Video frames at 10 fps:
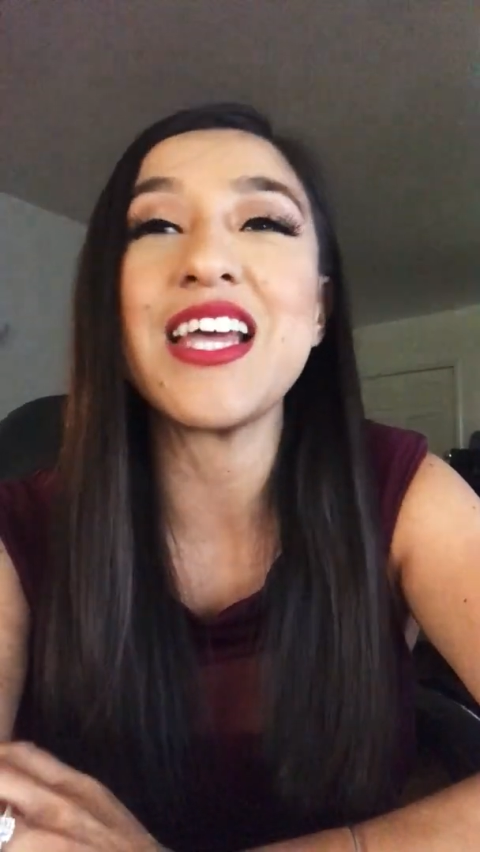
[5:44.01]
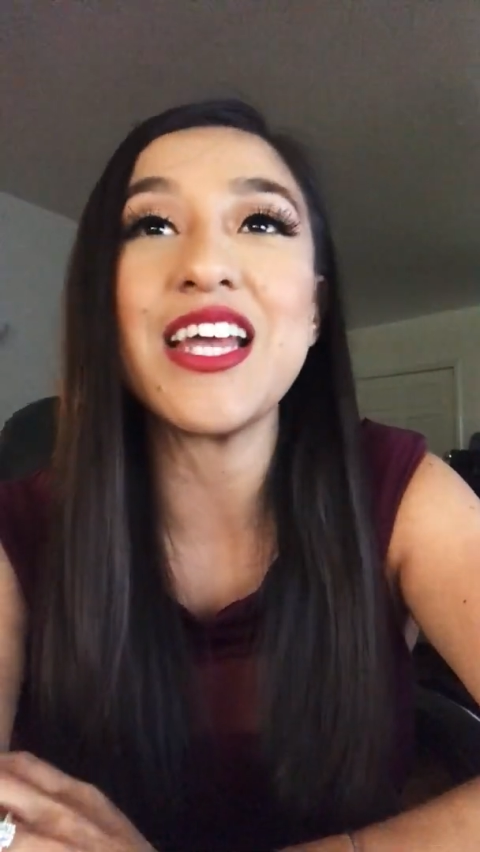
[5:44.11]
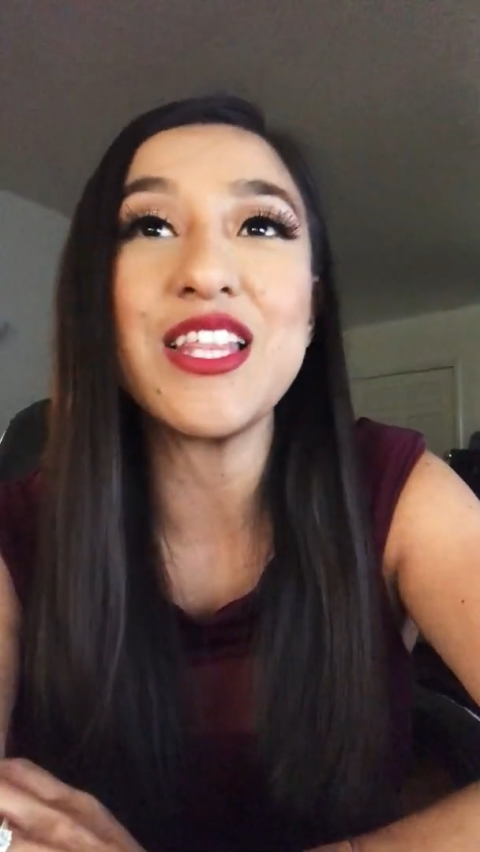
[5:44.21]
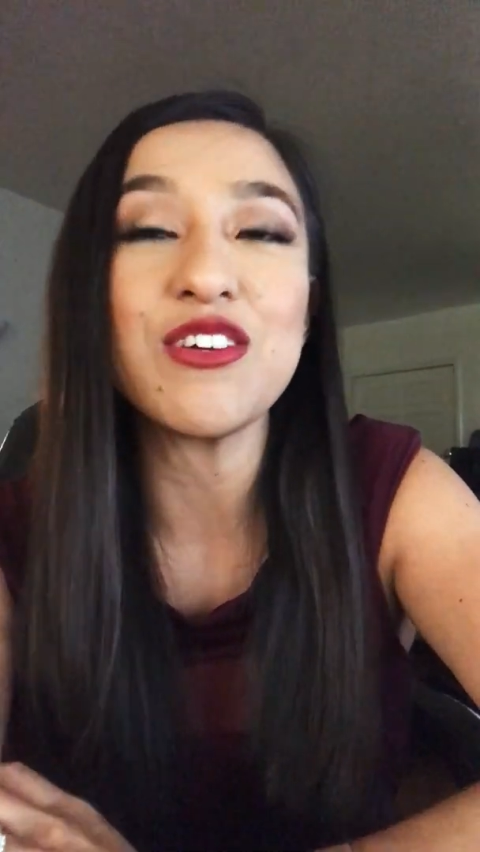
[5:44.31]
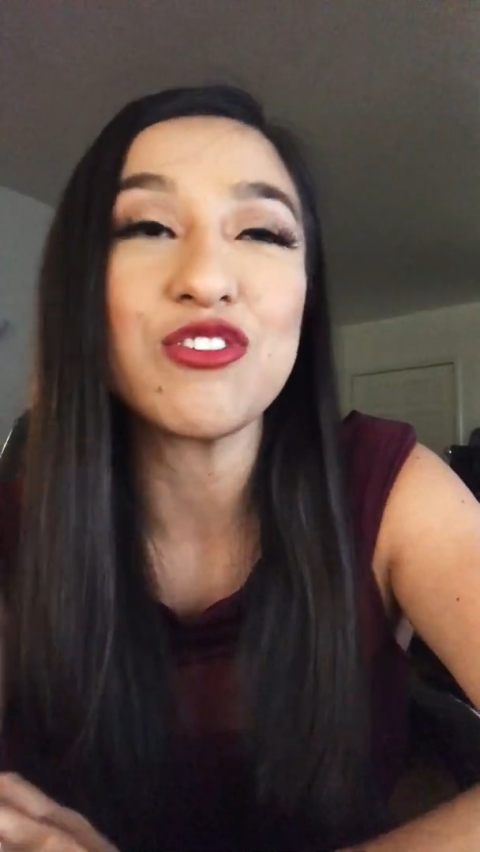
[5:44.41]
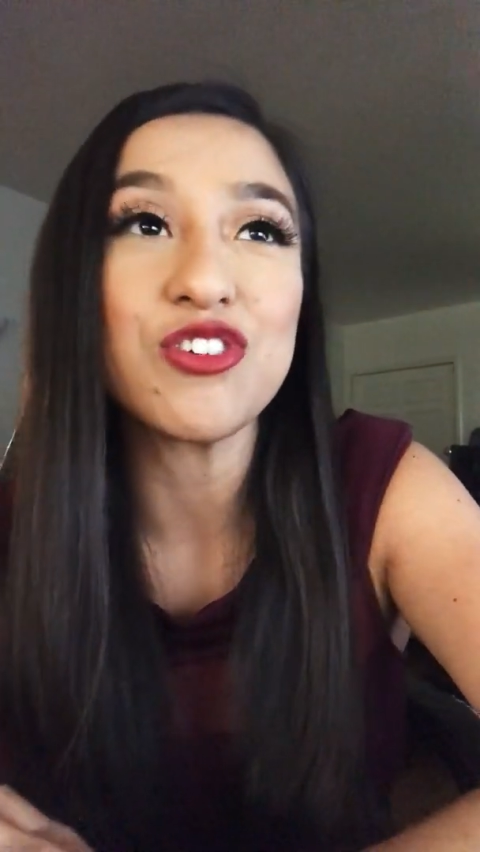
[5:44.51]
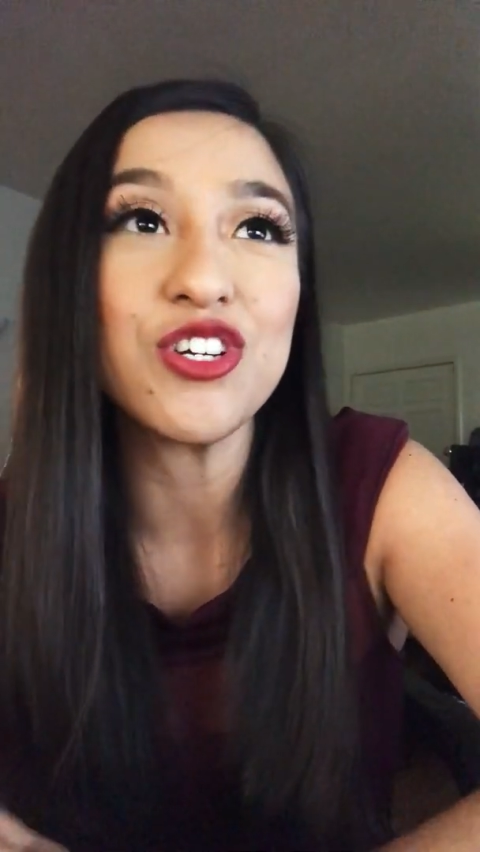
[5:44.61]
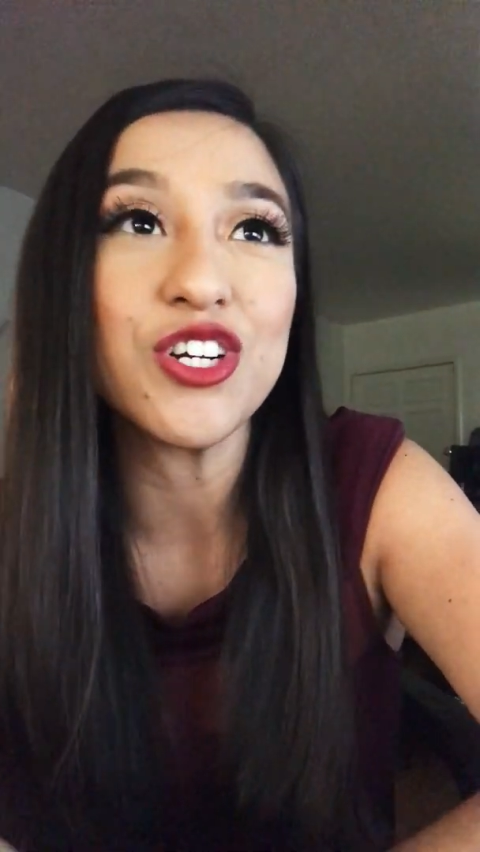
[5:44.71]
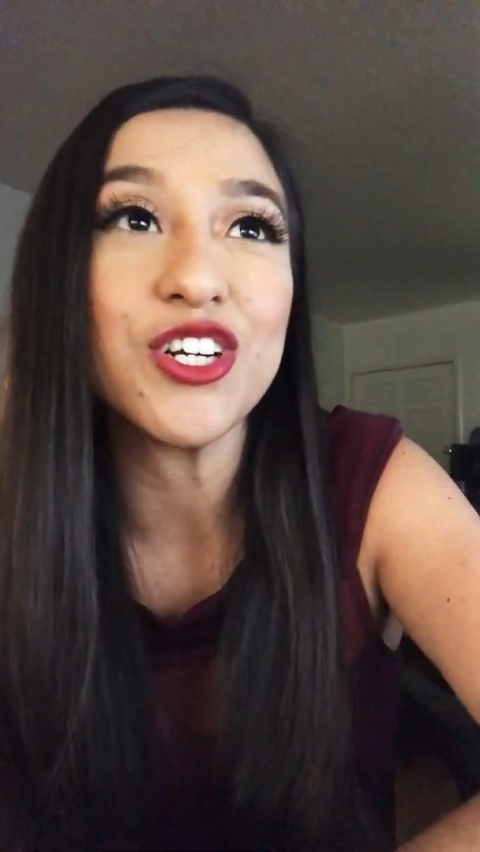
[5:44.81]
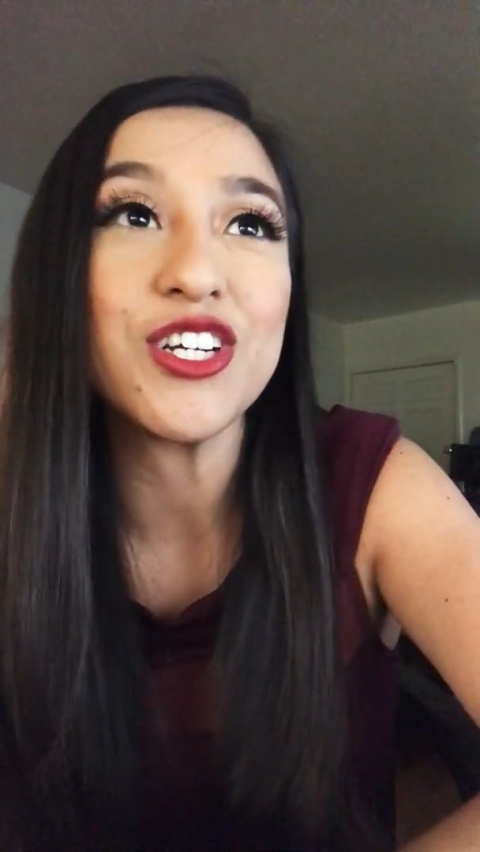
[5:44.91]
taking their
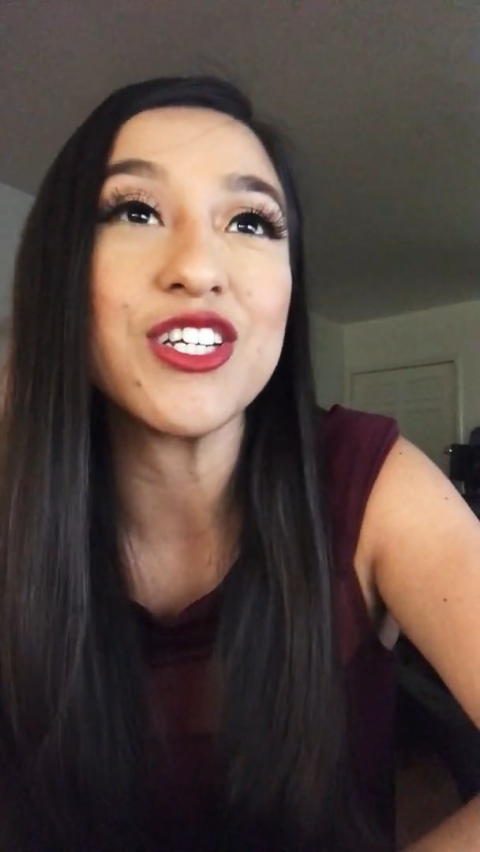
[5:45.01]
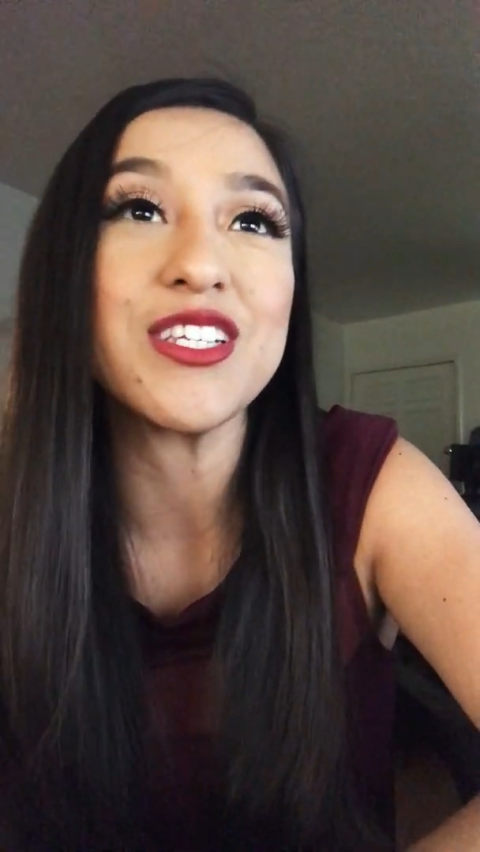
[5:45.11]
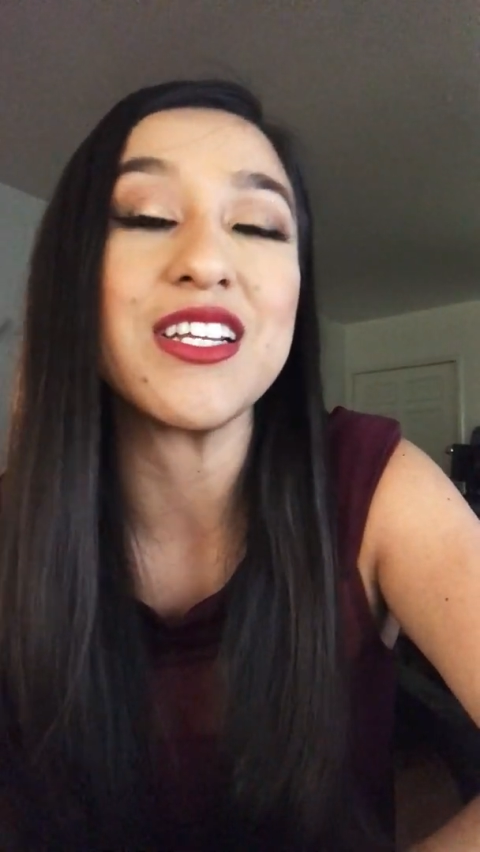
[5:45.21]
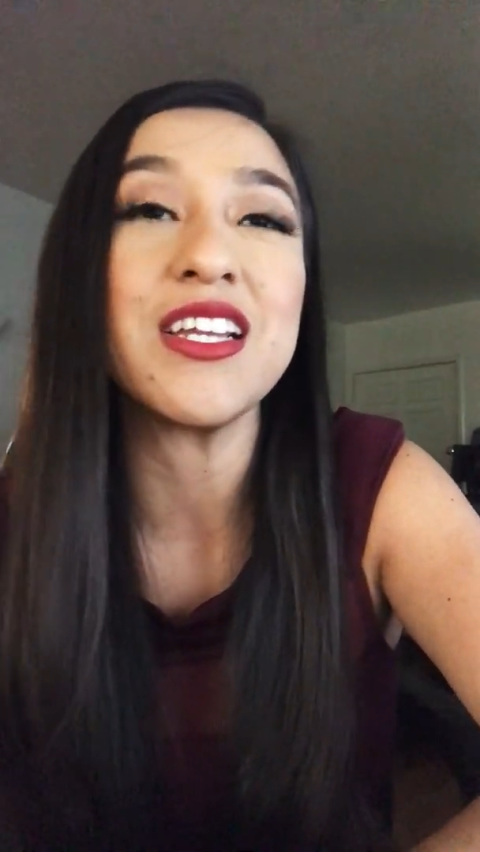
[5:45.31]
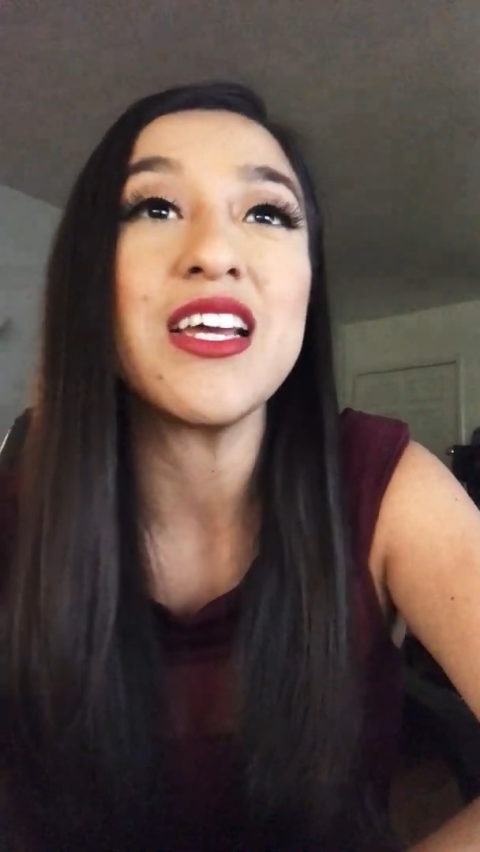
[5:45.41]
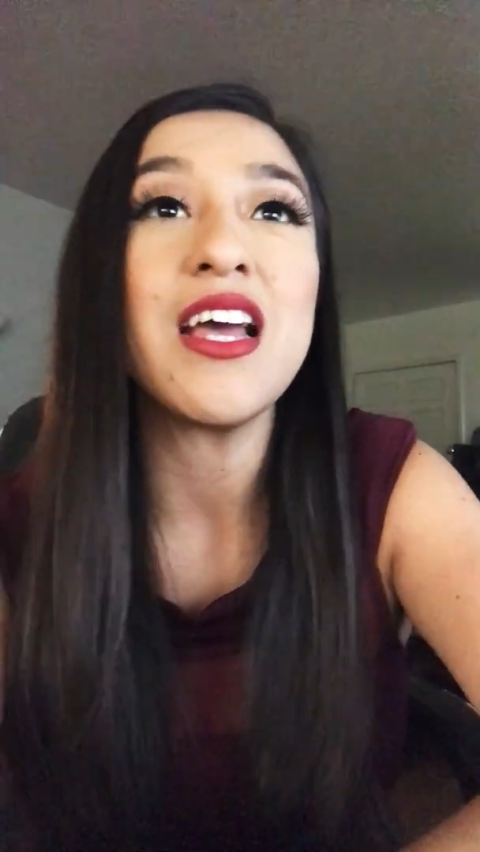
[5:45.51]
sugars. And